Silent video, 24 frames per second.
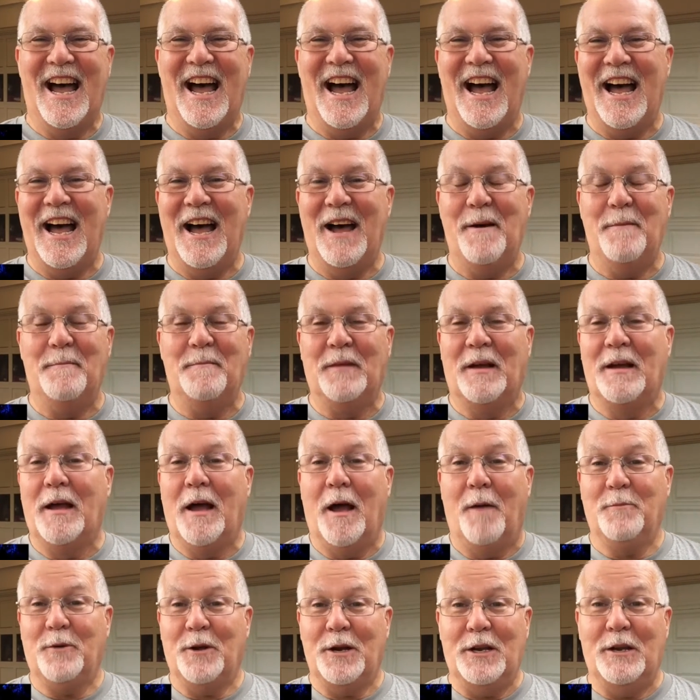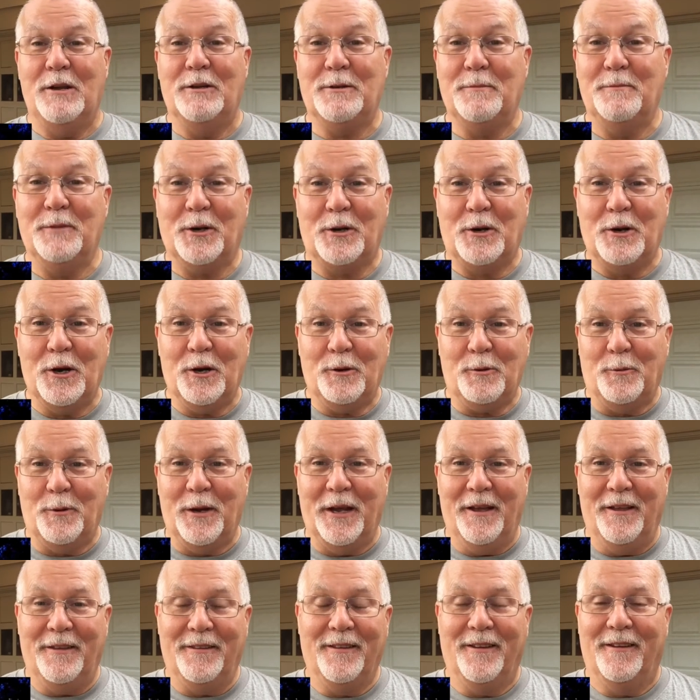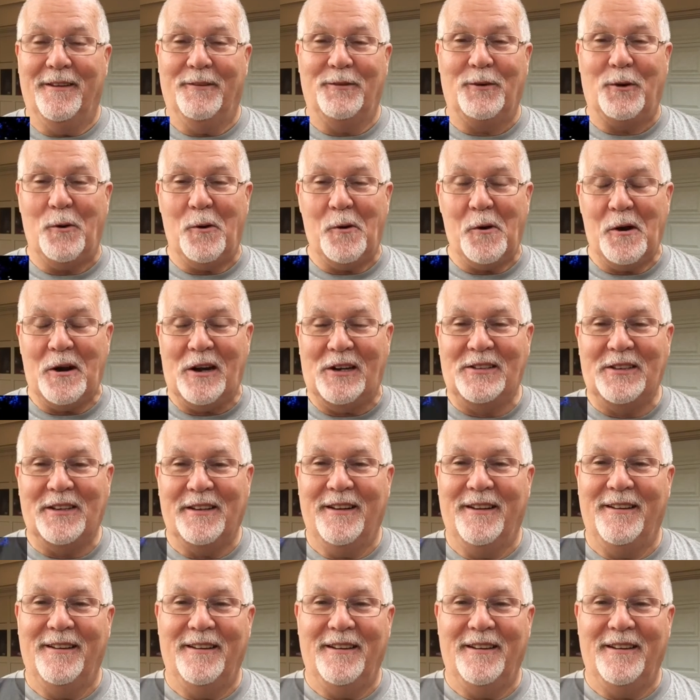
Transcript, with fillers: um, I'm going to use them to cook with, of course.